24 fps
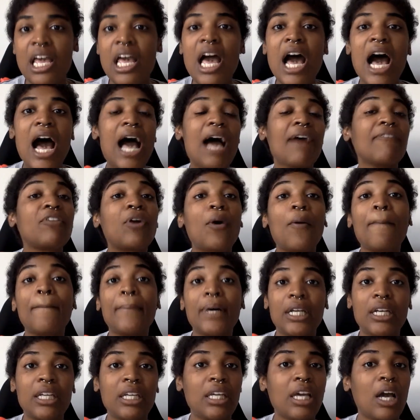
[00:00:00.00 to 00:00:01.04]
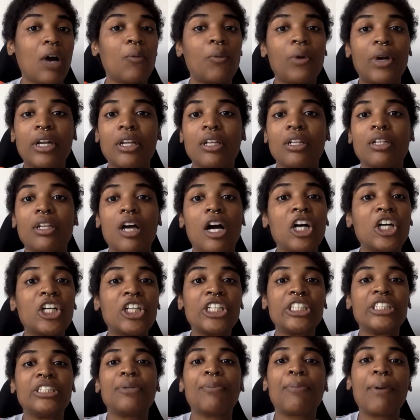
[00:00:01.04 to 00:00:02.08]
I have no money. I want a
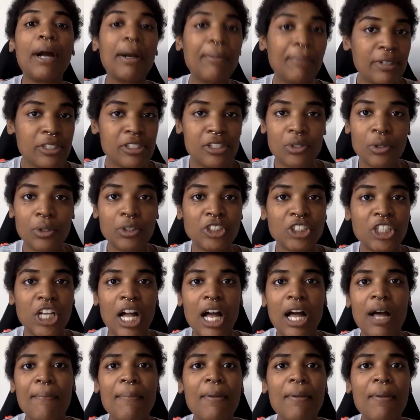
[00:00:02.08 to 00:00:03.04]
good department store job.